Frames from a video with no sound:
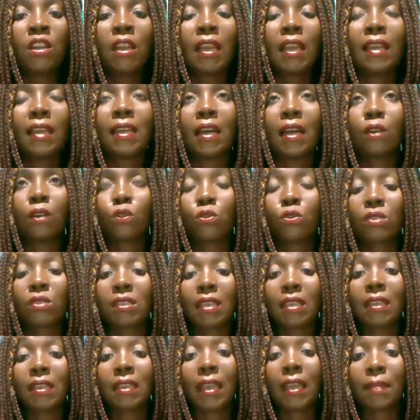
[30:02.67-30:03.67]
Learn how to
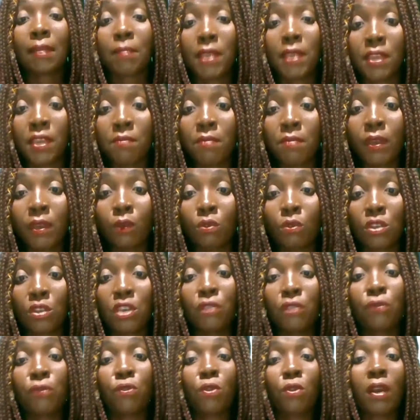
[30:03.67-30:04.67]
send them email
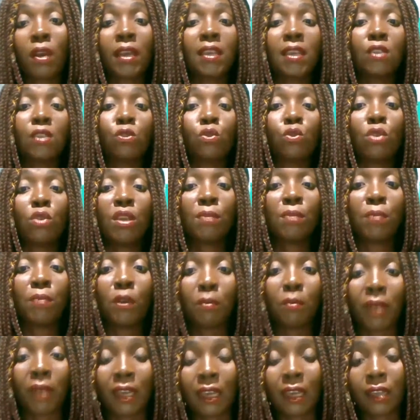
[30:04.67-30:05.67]
if you are into
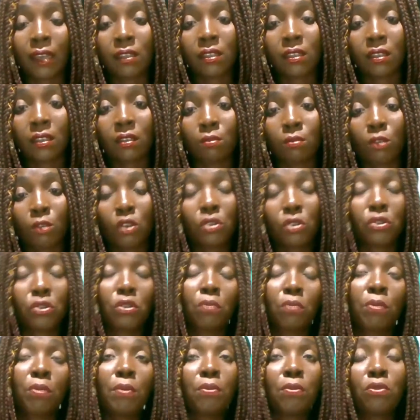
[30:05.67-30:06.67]
email marketing, because
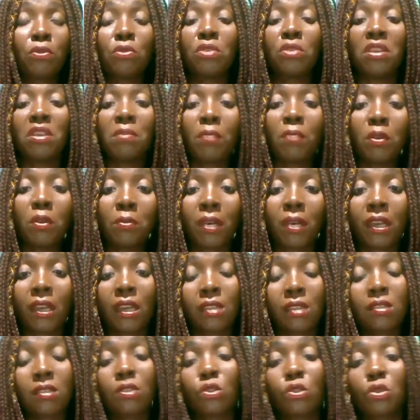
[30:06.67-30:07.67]
some people do email
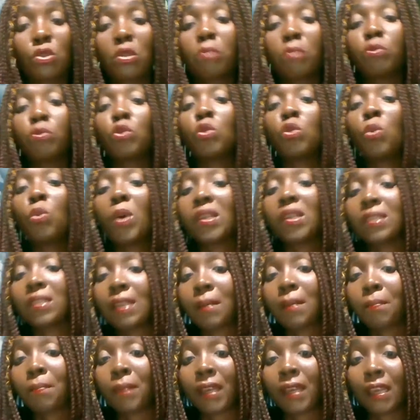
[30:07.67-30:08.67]
marketing, some do
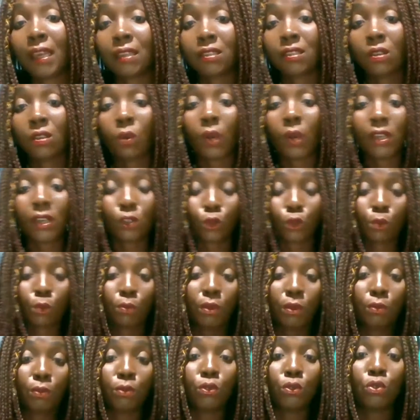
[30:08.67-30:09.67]
WhatsApp marketing, while some
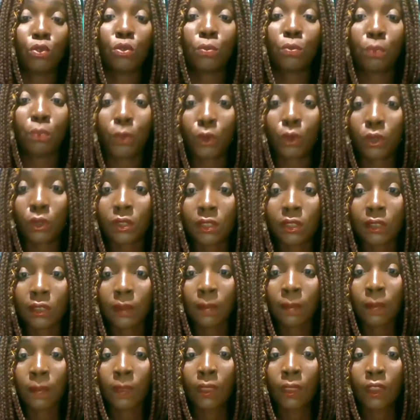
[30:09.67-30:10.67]
people do both.
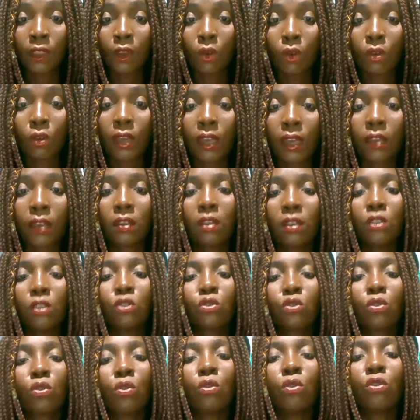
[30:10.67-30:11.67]
Okay,
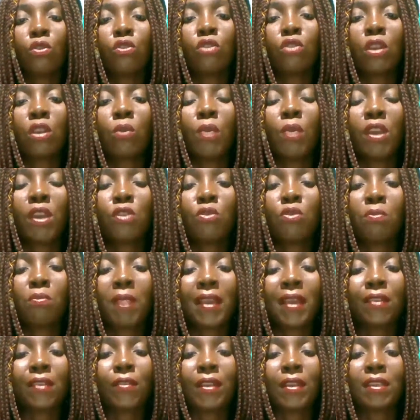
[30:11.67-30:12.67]
so the way you
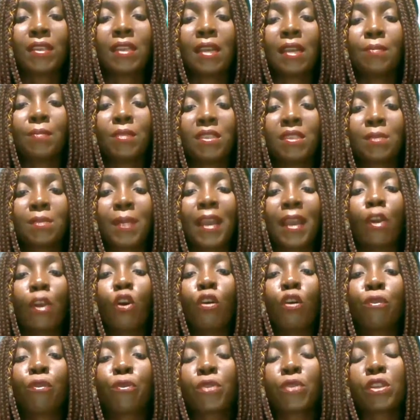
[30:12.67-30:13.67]
migrate them is by
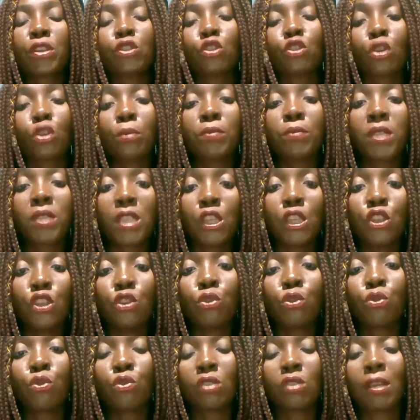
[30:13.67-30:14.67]
offering something
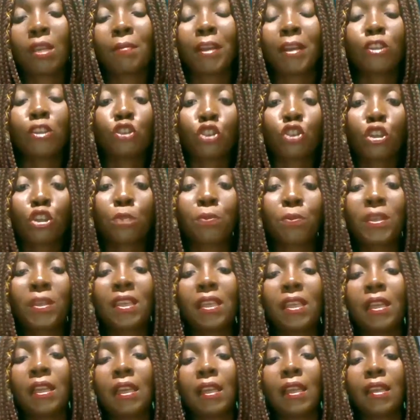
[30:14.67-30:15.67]
new to them and
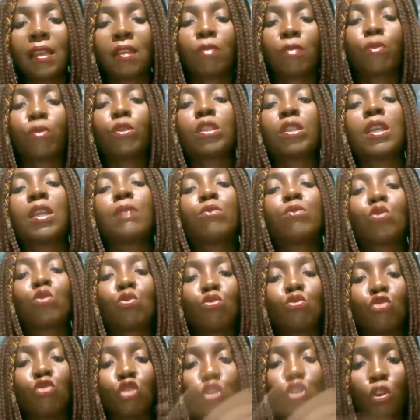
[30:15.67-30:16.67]
dropping a link for them
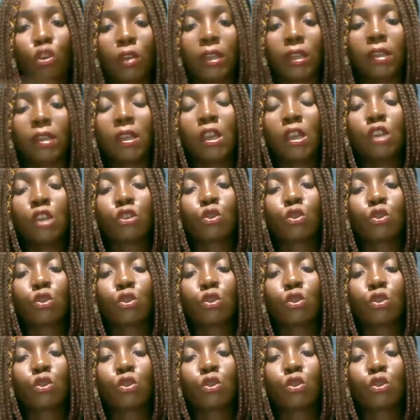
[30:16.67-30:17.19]
to join.